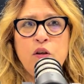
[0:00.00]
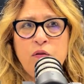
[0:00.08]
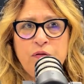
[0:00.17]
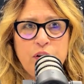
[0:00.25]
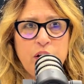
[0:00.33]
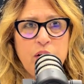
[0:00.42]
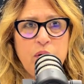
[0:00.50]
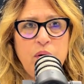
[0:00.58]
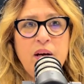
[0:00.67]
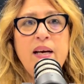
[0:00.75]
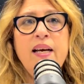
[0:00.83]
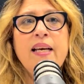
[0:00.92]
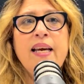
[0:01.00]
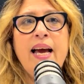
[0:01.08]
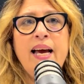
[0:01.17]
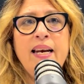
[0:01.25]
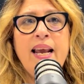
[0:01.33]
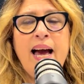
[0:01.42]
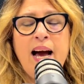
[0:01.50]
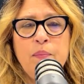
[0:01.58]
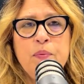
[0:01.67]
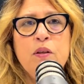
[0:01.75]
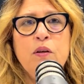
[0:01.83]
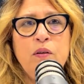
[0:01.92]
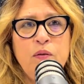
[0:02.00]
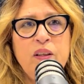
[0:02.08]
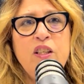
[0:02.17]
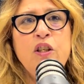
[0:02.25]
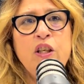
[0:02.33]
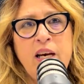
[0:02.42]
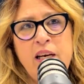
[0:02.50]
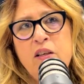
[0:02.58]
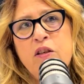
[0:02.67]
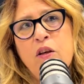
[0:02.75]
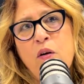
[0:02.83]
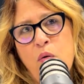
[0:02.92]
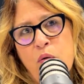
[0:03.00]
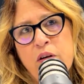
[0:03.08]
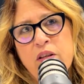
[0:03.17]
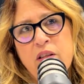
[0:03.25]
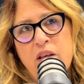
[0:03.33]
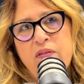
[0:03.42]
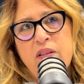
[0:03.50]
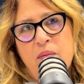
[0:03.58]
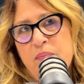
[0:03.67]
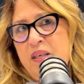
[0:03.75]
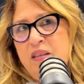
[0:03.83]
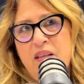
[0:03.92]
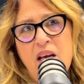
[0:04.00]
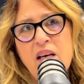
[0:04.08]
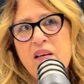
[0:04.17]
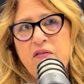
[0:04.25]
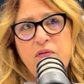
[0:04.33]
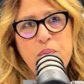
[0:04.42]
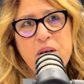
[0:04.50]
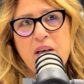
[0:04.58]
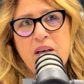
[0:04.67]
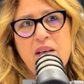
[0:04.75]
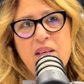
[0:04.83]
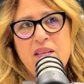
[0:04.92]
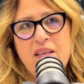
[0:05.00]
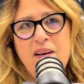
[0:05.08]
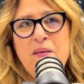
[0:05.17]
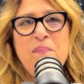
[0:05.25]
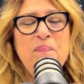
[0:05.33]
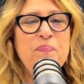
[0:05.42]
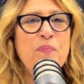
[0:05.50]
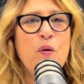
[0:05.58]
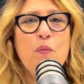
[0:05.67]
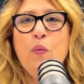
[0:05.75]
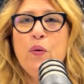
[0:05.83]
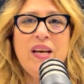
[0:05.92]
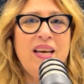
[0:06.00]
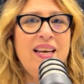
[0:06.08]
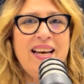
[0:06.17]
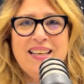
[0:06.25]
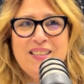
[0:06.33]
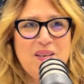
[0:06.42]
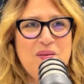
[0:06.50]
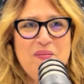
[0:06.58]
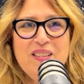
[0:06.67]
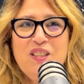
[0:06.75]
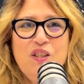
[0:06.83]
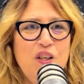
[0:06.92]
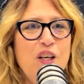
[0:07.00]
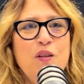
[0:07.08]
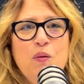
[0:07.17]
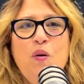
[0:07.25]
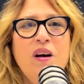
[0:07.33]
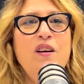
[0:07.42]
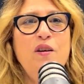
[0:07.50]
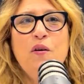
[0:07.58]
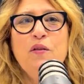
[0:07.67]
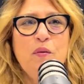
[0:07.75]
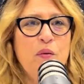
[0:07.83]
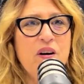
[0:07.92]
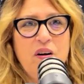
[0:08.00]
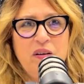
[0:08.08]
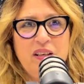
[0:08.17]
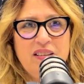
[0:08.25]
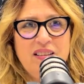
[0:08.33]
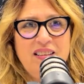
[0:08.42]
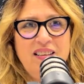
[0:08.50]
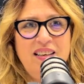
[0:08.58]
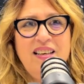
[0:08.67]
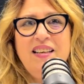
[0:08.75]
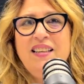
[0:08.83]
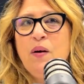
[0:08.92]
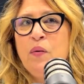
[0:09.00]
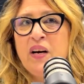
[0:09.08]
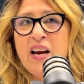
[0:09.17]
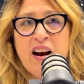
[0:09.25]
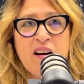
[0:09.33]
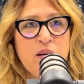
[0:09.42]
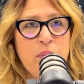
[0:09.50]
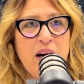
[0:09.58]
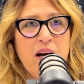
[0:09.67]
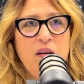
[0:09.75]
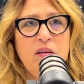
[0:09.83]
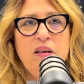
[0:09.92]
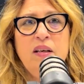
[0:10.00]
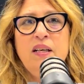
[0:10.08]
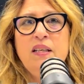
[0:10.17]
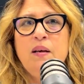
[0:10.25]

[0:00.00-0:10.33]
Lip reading: for you? Can absolutely change the course of somebody's life because we as humans just want to know that we're noticed, that we're cared about, that